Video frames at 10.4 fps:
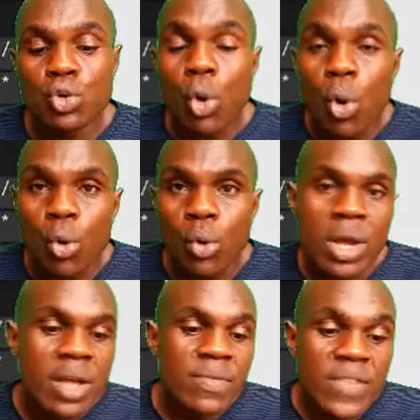tool.
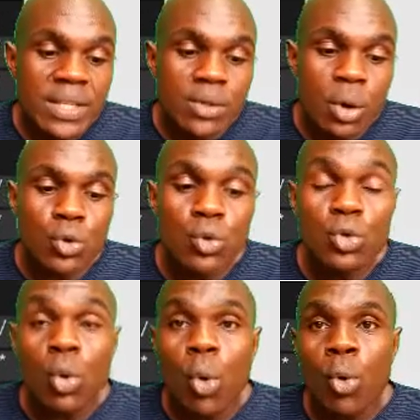This
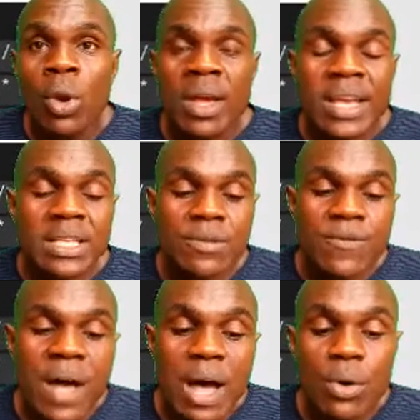undo tool is
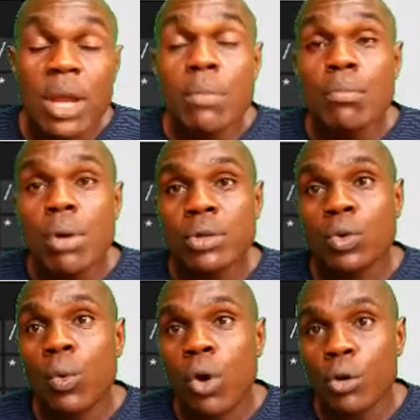found in
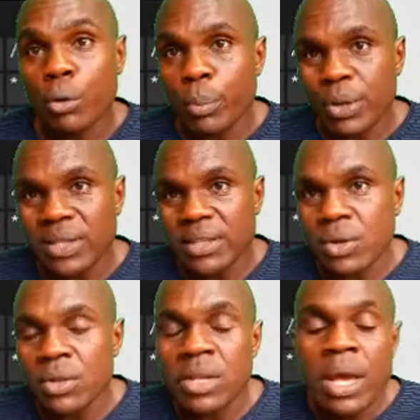most word
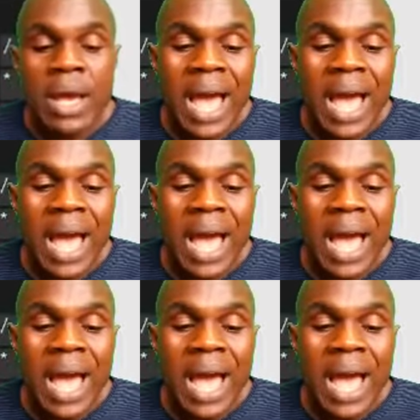processors